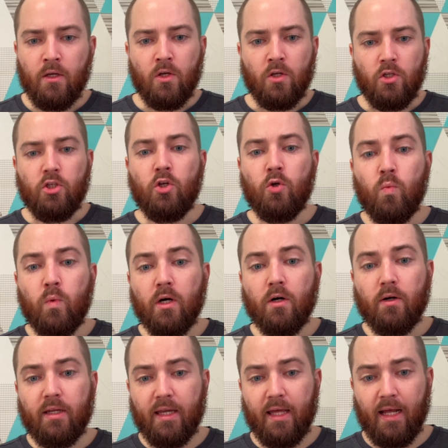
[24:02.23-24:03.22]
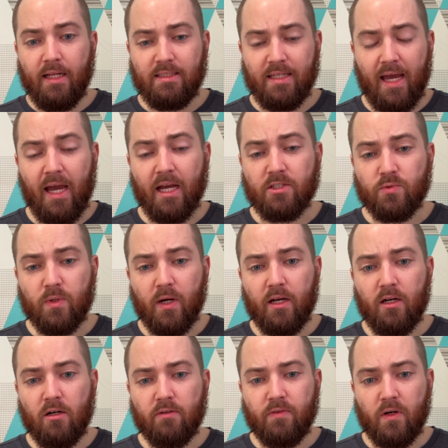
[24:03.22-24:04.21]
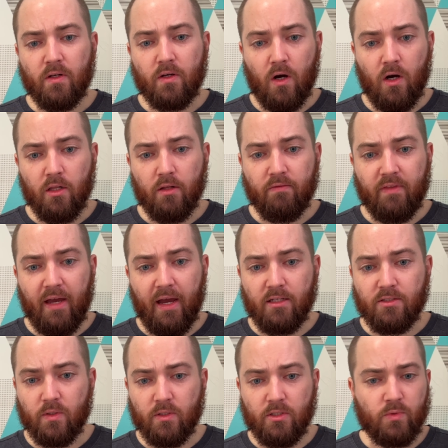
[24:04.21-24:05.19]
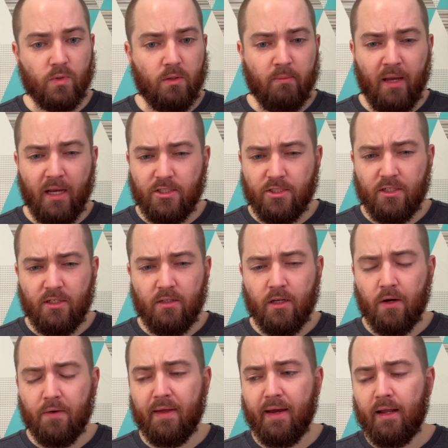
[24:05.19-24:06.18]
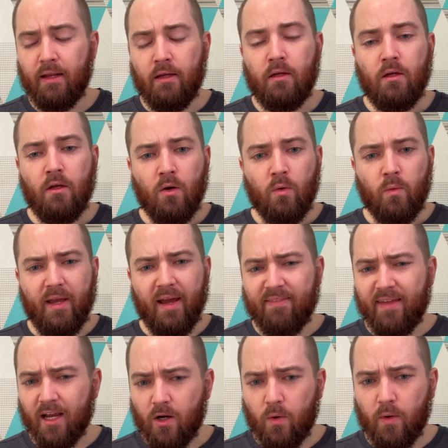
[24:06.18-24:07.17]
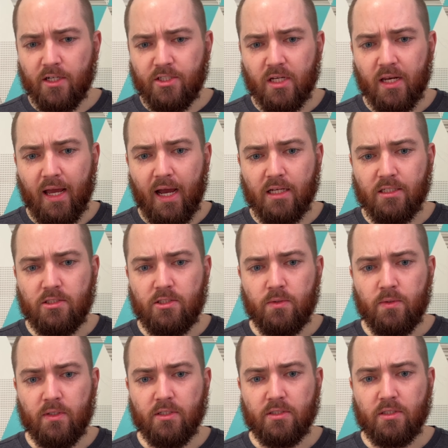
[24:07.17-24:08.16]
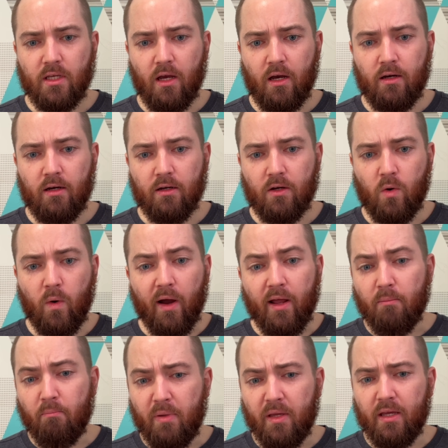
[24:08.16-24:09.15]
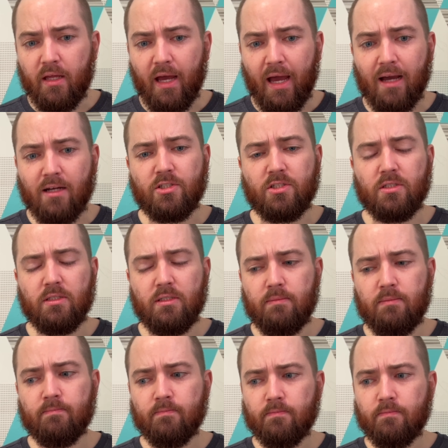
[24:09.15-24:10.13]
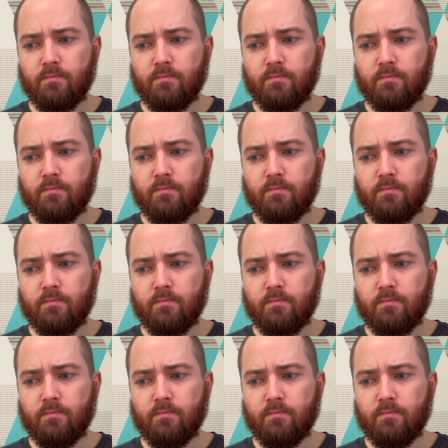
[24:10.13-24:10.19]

you will get a tax write off on all of that. So I just want to make sure you know that we have that question asked to us uh, quite a bit, actually,